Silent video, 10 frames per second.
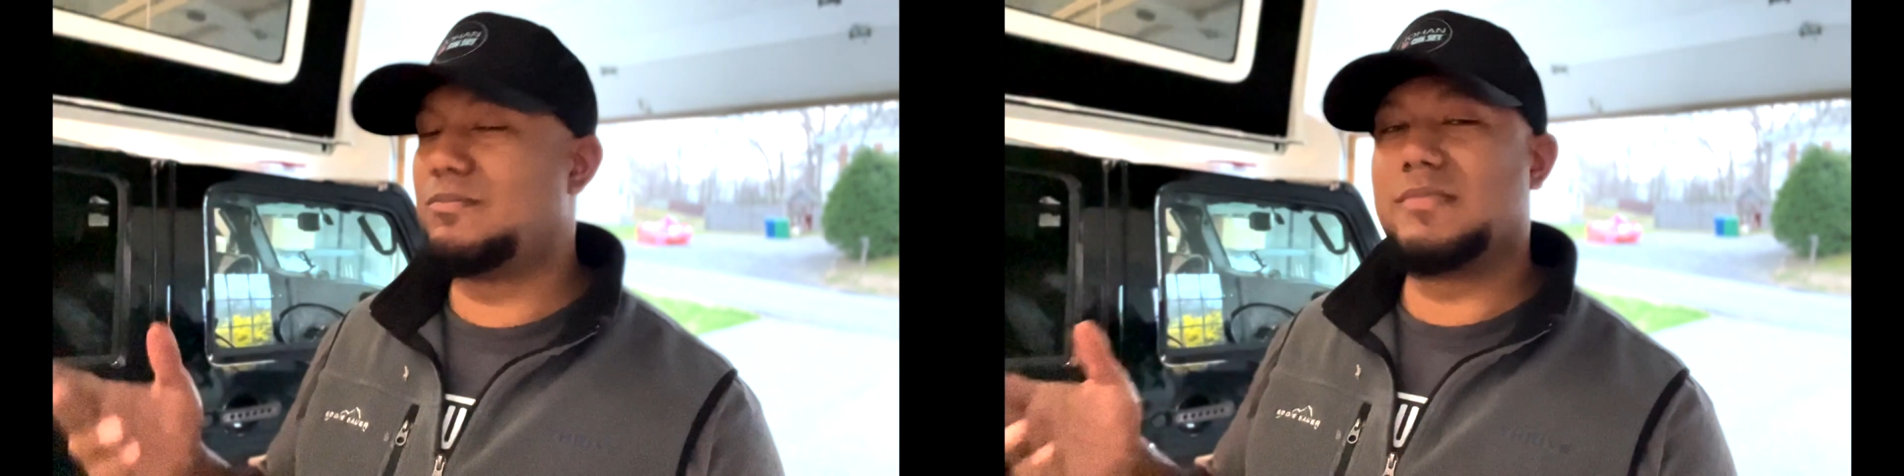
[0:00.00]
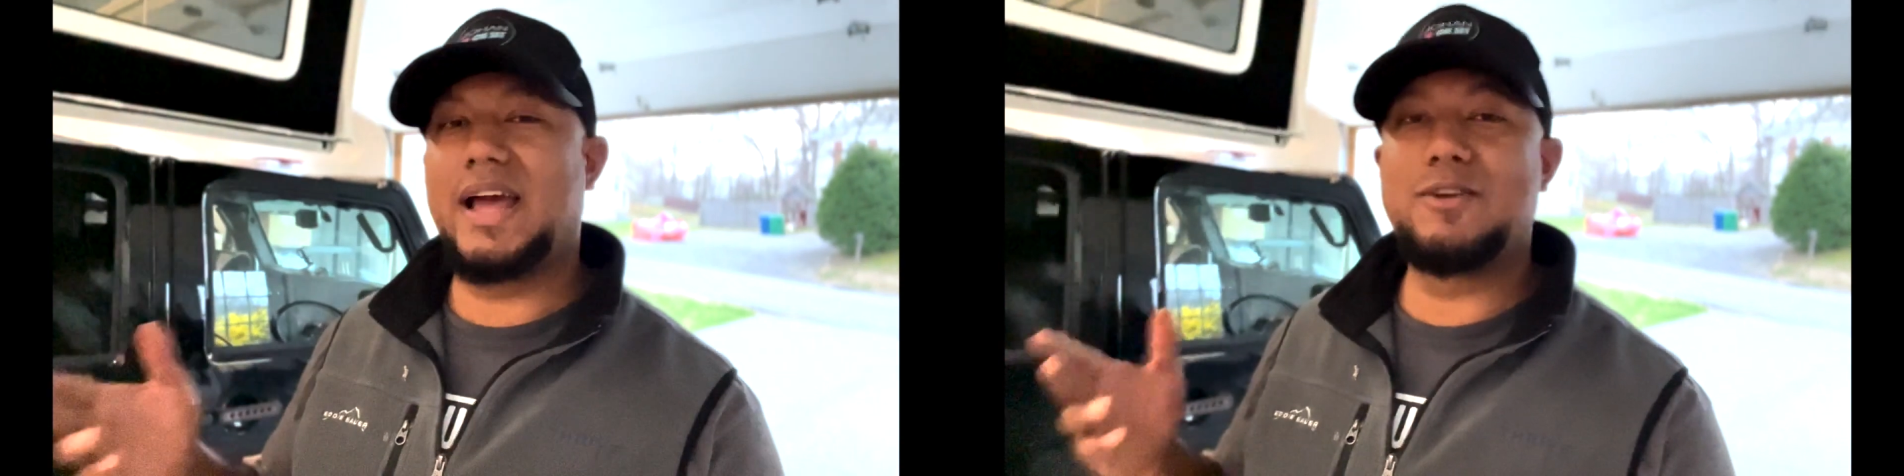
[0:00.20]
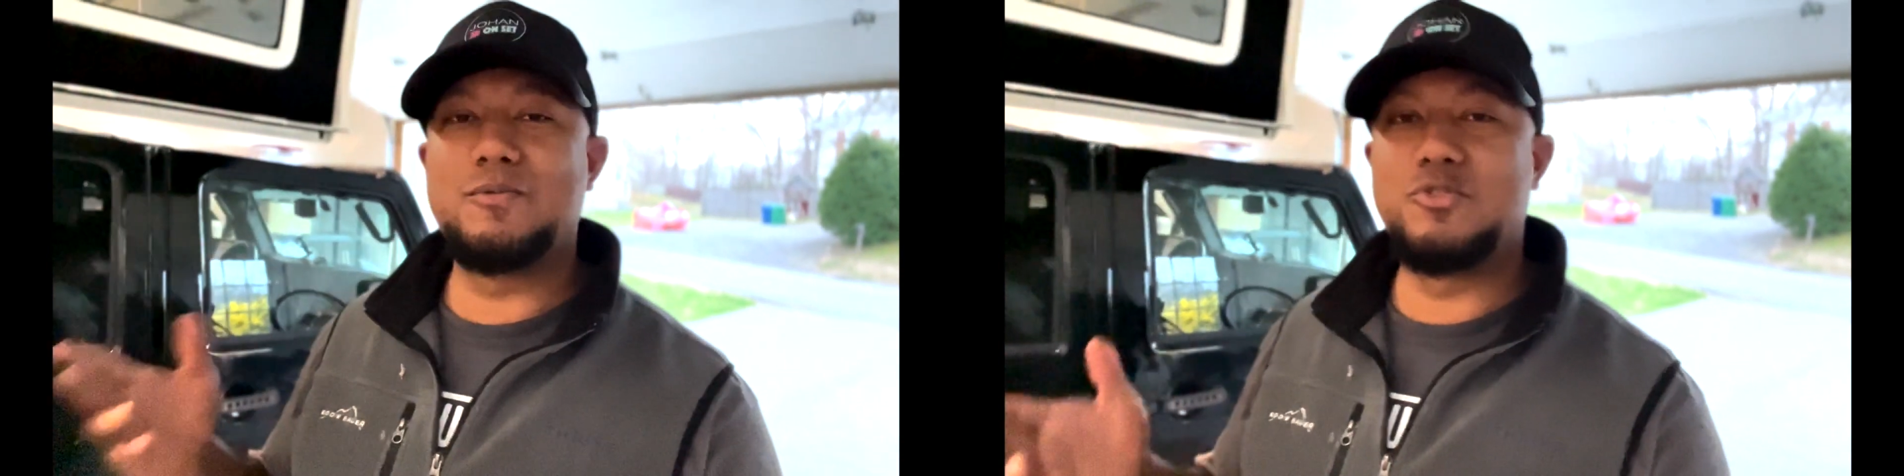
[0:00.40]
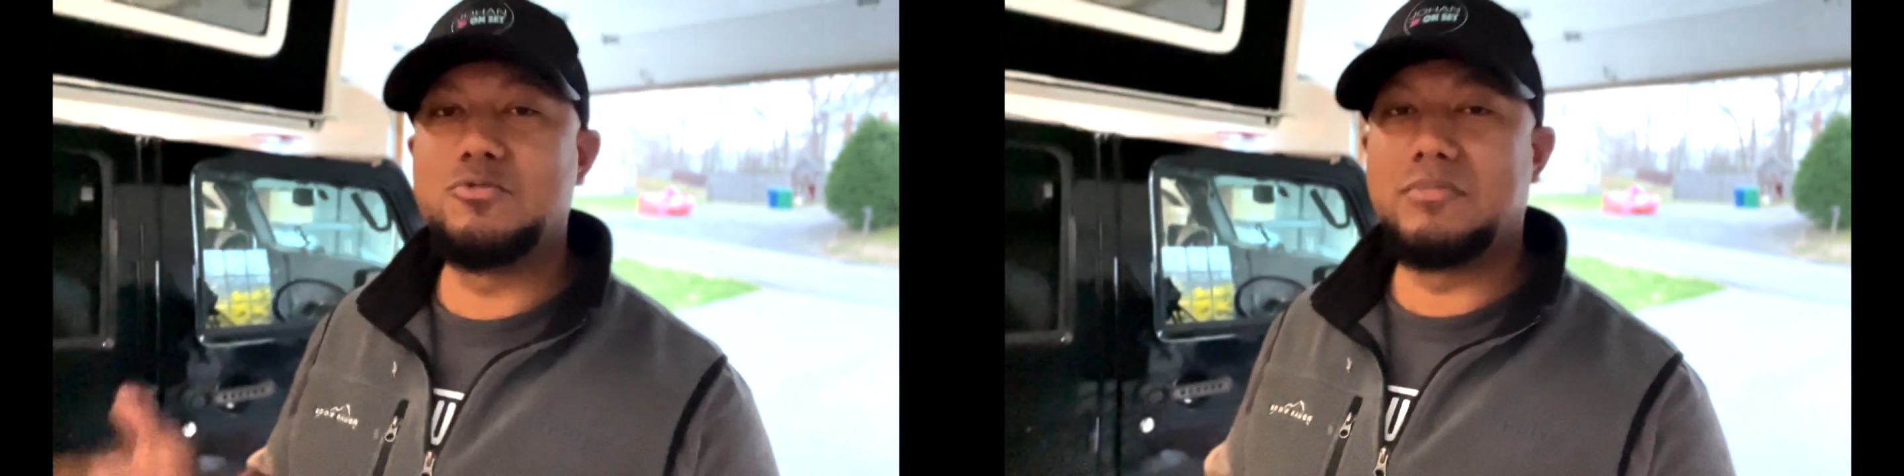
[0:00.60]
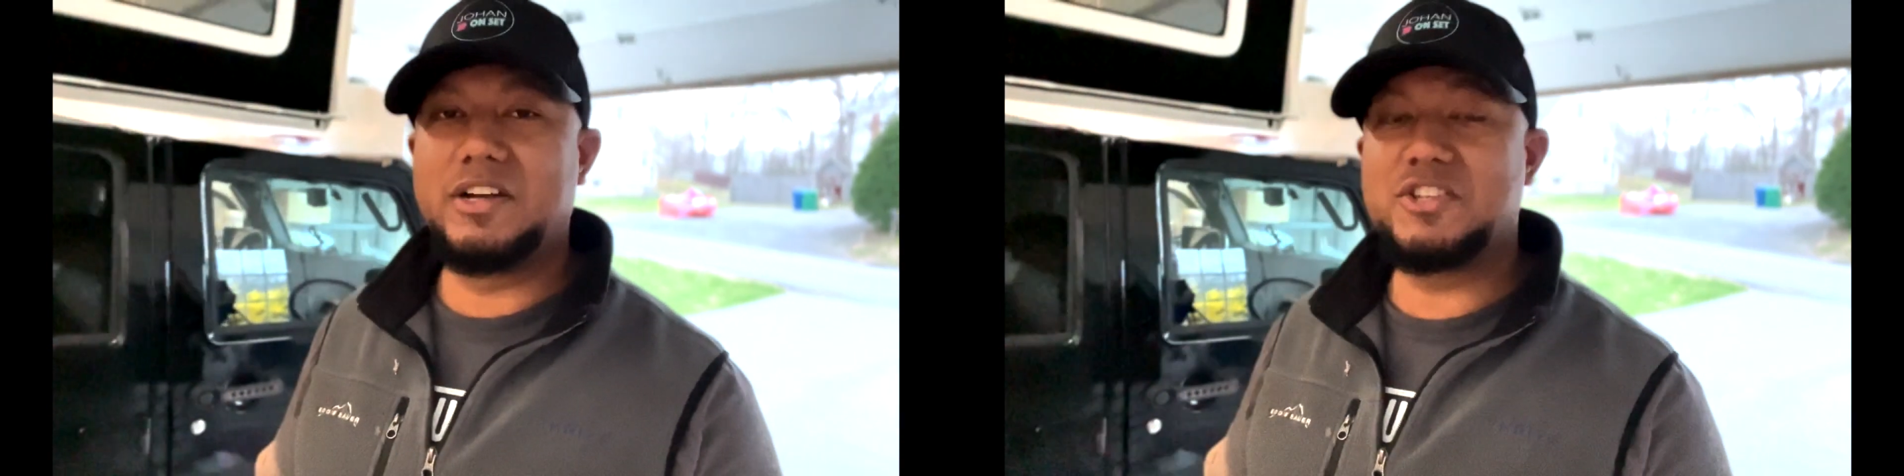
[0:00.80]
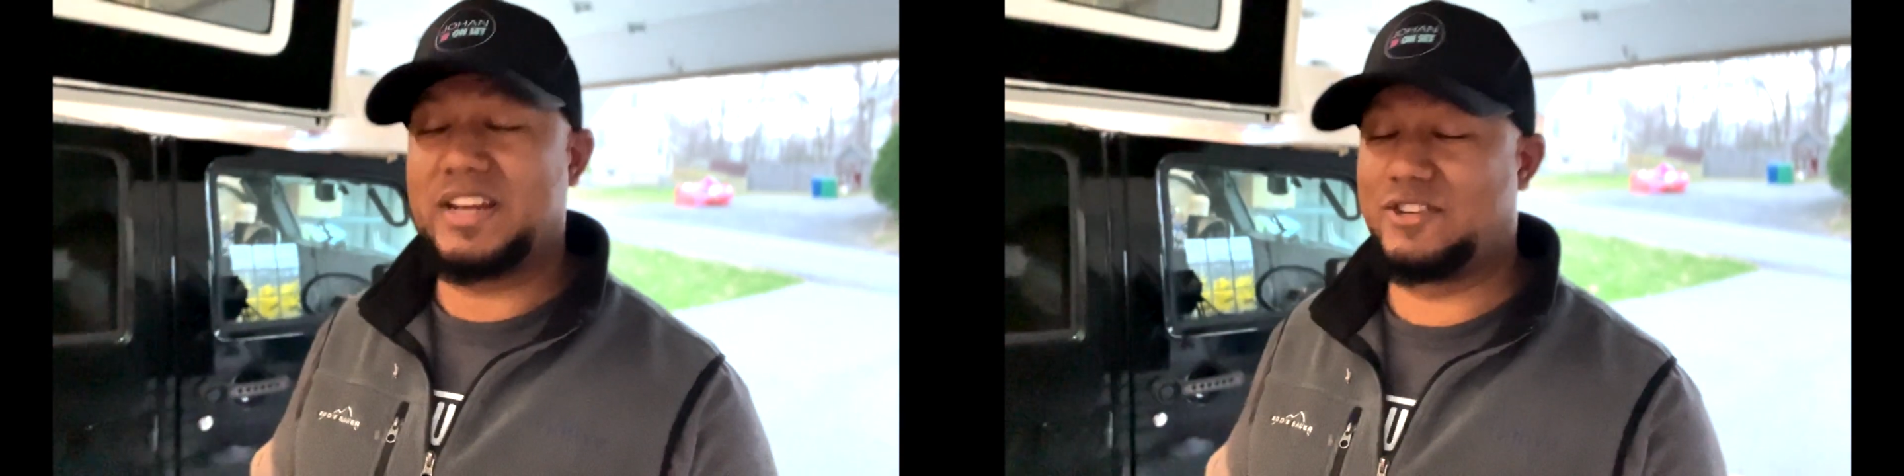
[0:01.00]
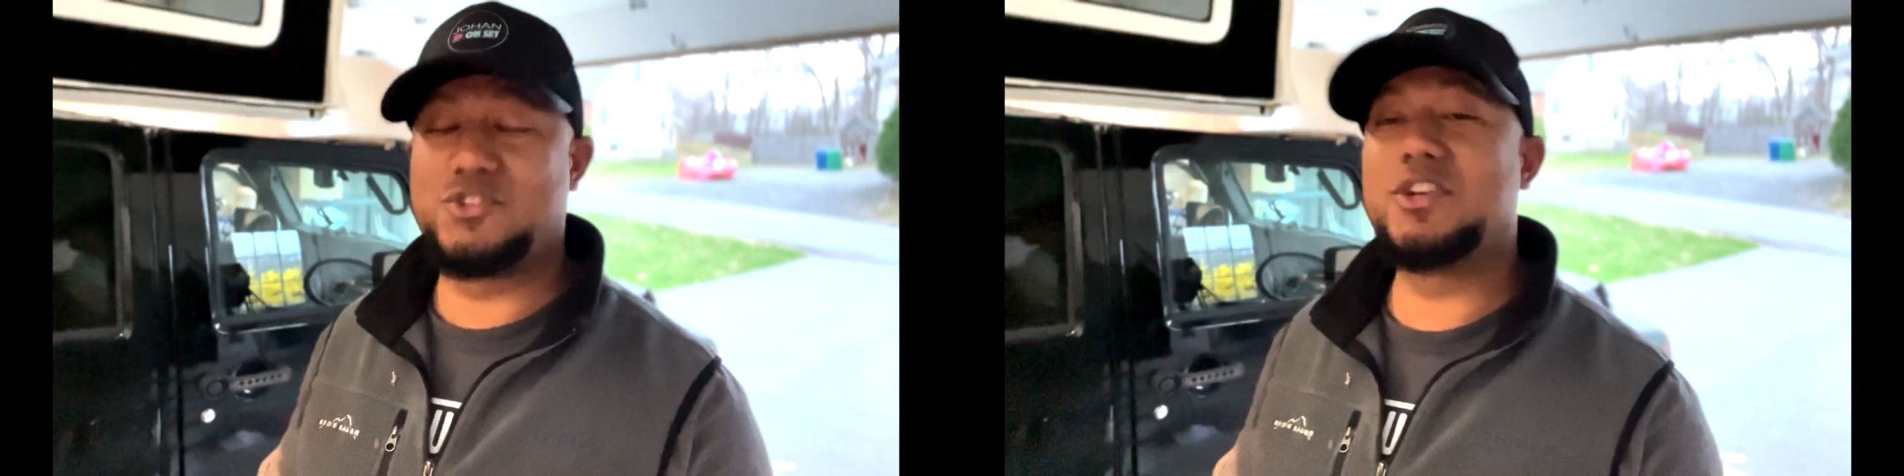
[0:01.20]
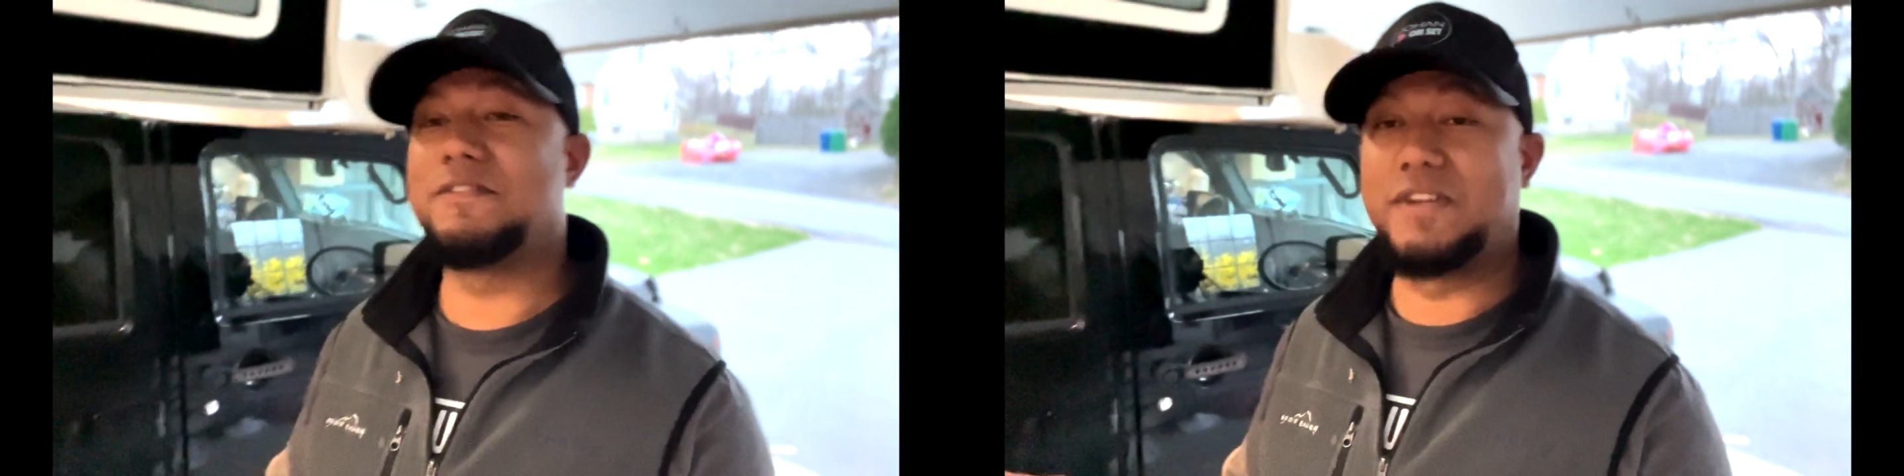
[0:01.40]
I don't do much and I
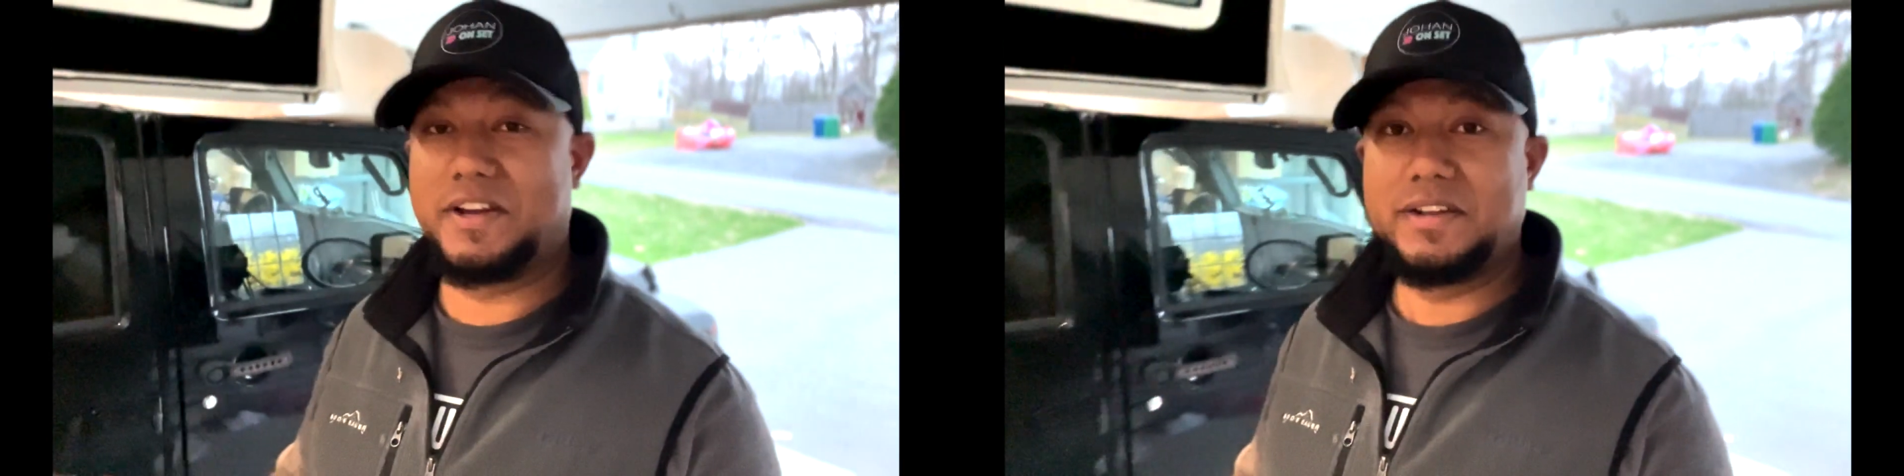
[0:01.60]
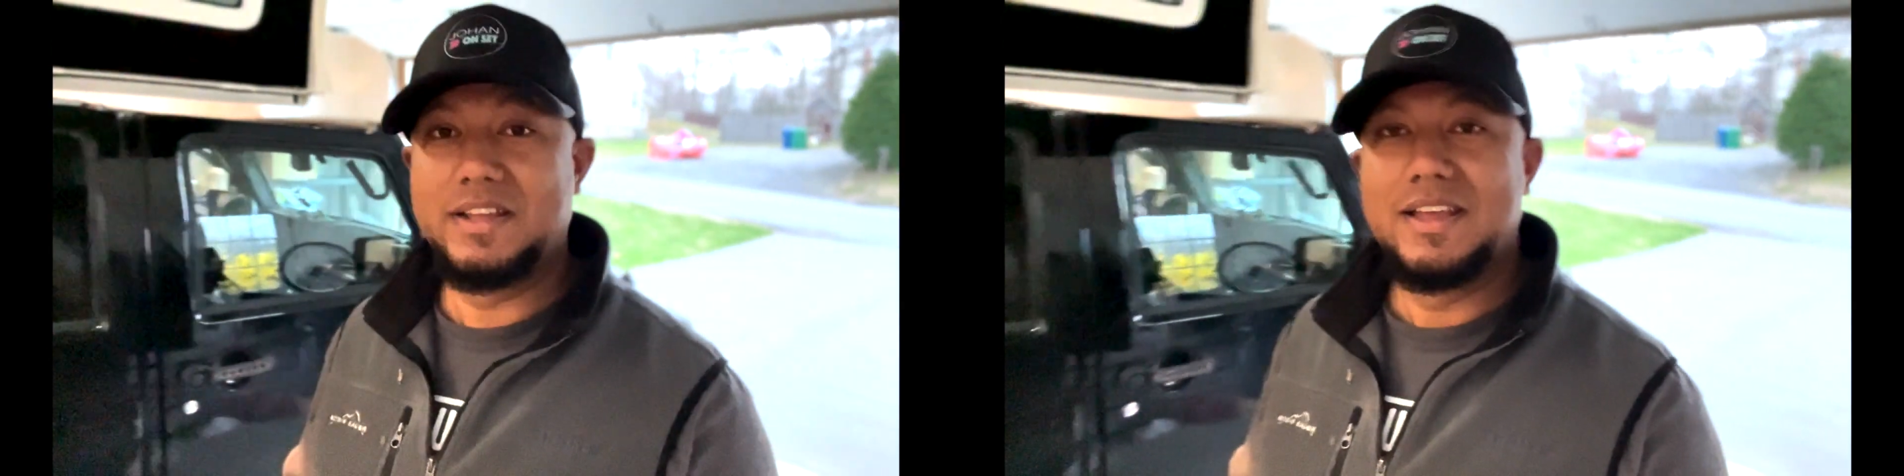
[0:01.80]
should have done